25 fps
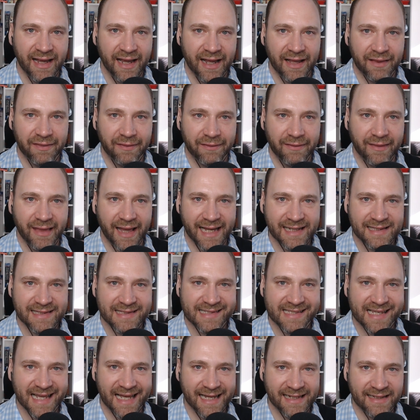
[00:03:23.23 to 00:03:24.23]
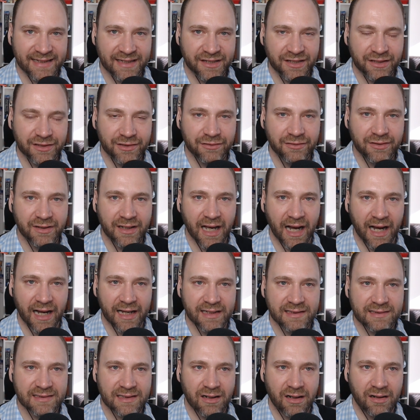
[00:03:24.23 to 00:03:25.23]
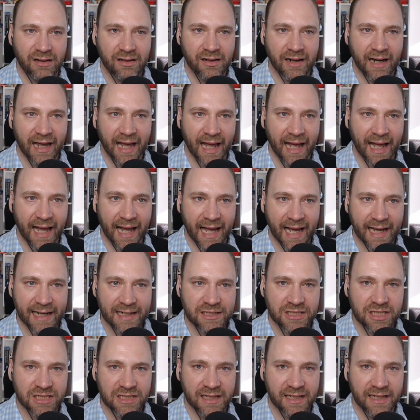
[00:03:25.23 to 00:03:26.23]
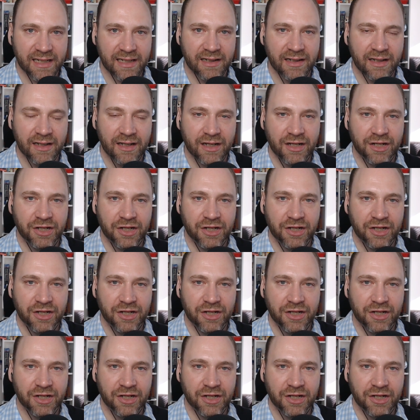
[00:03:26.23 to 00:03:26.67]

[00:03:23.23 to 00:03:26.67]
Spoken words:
That said, you guys are actually